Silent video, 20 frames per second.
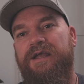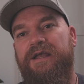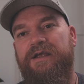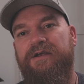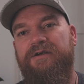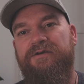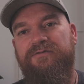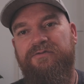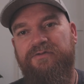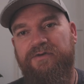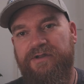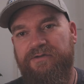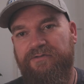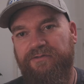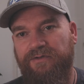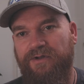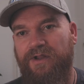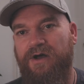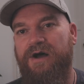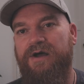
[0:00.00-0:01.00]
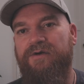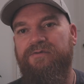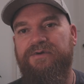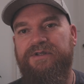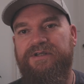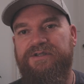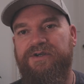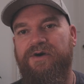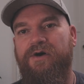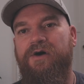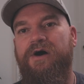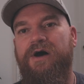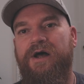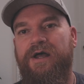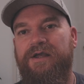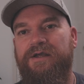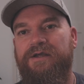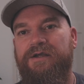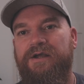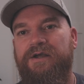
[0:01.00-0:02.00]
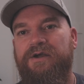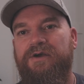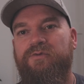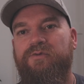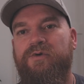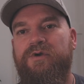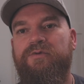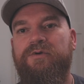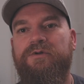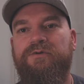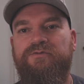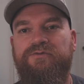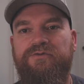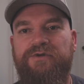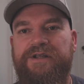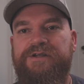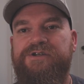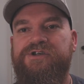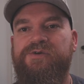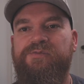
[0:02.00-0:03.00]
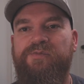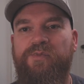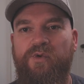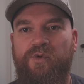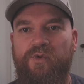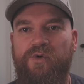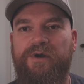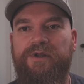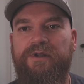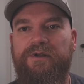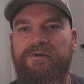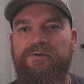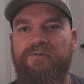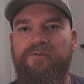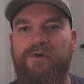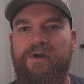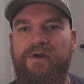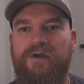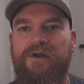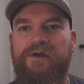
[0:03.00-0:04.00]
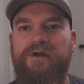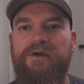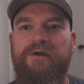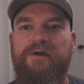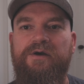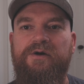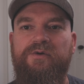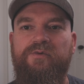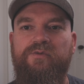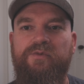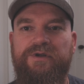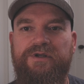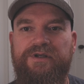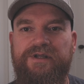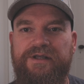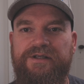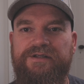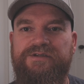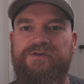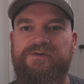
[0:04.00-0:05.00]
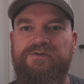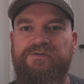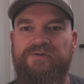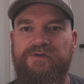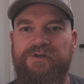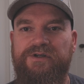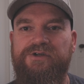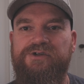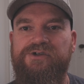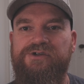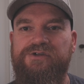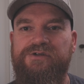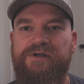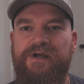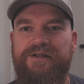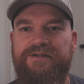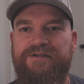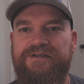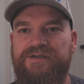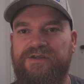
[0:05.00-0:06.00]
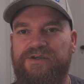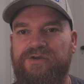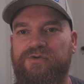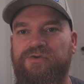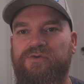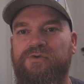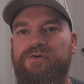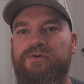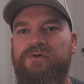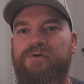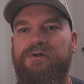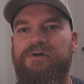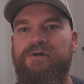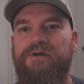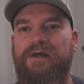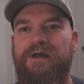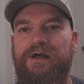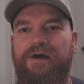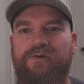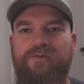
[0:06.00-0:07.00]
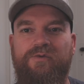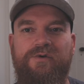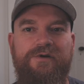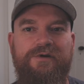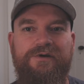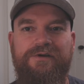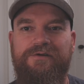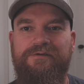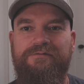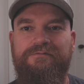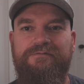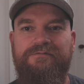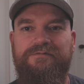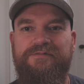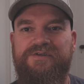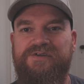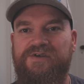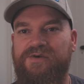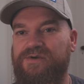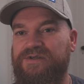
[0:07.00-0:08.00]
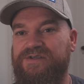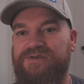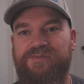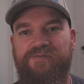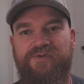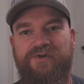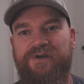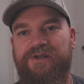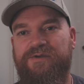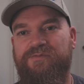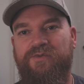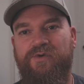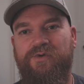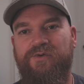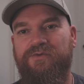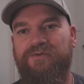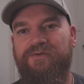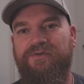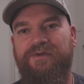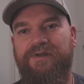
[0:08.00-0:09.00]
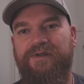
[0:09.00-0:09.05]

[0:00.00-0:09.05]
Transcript: every fly we tie, we will reach a point where we need to finish and secure our work. So it's a pretty important